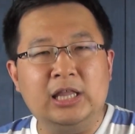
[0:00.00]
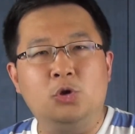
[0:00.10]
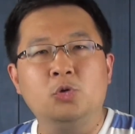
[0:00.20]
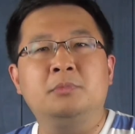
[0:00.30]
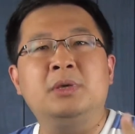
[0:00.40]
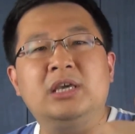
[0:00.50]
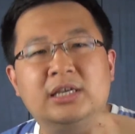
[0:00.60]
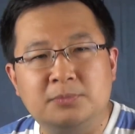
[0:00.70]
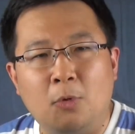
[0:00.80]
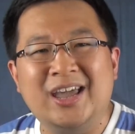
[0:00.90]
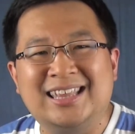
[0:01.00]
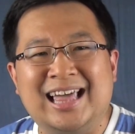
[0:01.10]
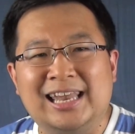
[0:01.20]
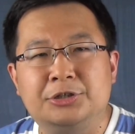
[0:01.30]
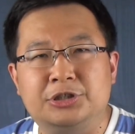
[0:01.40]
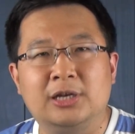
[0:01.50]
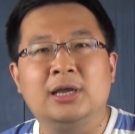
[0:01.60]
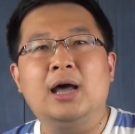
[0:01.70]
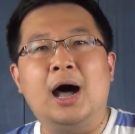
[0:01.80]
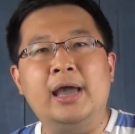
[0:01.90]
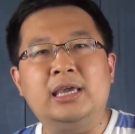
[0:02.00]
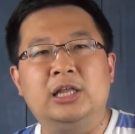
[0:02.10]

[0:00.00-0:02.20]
the human being is more intelligent, i.e.